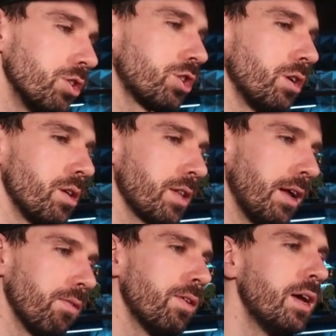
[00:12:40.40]
show
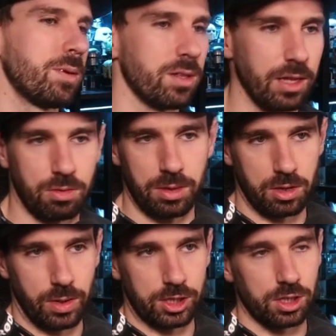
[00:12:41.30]
yourself, because that's where these
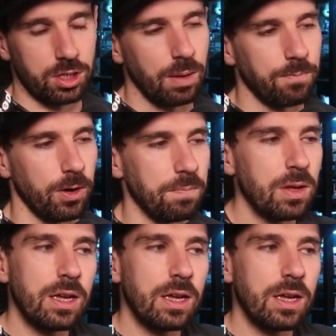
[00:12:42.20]
questions come from,